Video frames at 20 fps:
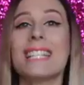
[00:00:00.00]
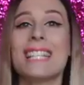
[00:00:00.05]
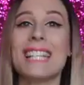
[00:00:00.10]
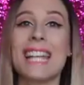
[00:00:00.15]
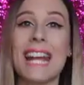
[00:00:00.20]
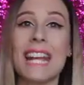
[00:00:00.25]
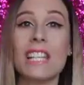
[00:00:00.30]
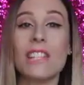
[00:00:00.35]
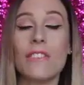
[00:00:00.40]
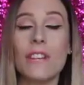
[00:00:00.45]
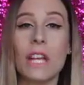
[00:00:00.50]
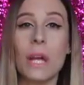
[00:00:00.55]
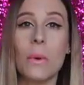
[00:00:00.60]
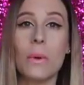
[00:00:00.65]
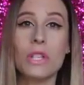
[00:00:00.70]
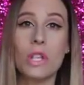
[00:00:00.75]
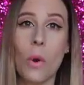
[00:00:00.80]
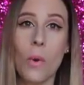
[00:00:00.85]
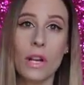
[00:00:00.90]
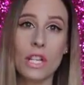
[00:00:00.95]
Today's
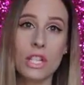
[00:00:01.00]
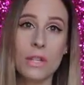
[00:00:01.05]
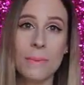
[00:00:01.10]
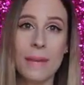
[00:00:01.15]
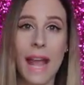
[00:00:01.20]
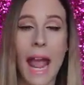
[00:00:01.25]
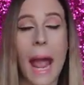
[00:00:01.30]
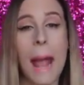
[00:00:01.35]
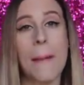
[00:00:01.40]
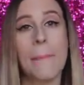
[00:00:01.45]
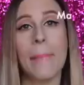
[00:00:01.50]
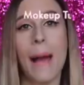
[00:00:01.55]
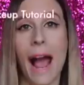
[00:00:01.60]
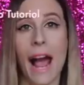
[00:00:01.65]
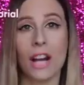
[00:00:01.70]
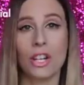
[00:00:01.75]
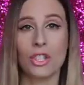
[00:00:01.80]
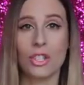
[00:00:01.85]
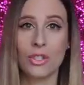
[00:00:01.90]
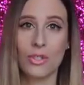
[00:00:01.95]
video is going to be a
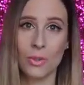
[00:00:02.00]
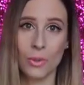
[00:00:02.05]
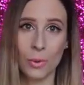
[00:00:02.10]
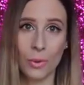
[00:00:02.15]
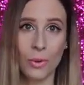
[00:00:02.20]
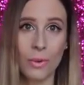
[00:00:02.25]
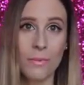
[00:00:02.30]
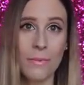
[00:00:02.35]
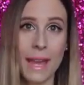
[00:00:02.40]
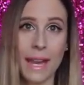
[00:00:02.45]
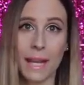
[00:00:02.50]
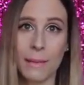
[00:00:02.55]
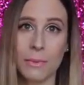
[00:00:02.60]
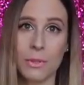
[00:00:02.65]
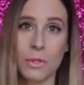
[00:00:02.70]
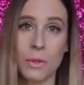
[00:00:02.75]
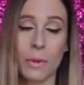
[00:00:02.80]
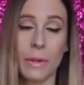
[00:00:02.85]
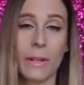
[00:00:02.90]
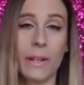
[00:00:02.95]
back to school
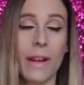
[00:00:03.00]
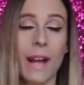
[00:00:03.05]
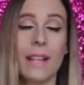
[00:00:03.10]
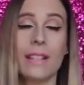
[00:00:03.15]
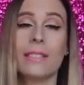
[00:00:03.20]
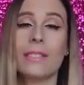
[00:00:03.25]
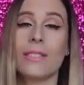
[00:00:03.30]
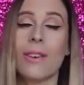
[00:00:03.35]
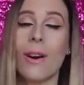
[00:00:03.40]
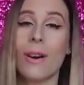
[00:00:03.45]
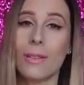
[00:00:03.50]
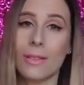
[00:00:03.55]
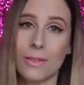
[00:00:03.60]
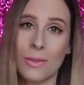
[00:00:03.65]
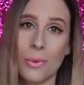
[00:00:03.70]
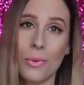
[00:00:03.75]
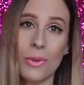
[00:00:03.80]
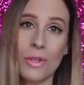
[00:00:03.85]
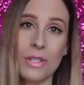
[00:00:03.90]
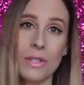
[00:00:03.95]
makeup tutorial, and it's
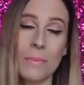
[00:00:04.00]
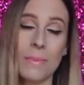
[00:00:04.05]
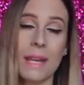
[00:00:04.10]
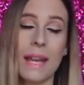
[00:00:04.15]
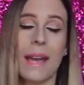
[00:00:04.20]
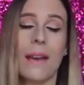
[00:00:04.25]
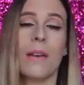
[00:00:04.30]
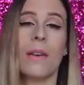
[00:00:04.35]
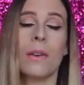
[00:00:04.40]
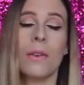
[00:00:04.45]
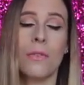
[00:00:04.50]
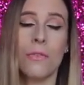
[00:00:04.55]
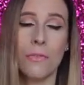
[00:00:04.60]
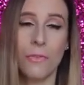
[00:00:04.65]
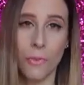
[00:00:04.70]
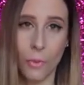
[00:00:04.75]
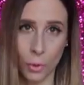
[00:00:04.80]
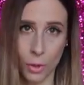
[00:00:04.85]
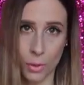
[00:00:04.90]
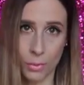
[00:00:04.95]
also going to be an
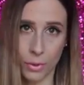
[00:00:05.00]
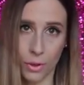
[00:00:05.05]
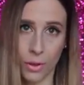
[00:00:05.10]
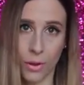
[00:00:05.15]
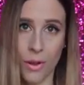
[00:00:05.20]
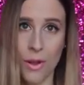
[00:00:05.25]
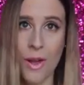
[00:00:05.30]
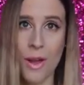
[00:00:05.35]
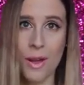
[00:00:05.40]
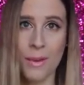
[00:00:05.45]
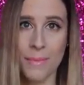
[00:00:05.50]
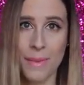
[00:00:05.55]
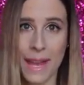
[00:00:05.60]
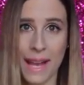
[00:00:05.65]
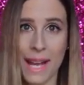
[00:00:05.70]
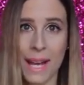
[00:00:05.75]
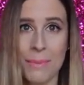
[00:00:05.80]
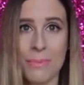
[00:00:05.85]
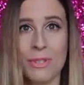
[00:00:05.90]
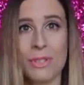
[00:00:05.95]
affordable
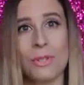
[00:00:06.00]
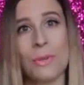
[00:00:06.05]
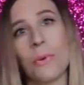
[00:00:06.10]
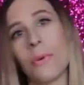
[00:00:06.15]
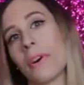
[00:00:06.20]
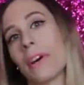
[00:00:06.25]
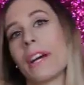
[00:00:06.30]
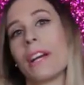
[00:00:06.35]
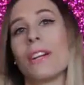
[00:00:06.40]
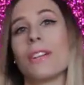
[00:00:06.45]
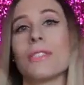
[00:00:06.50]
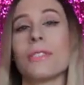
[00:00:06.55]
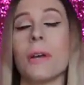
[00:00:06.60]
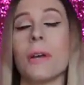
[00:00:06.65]
makeup tutorial.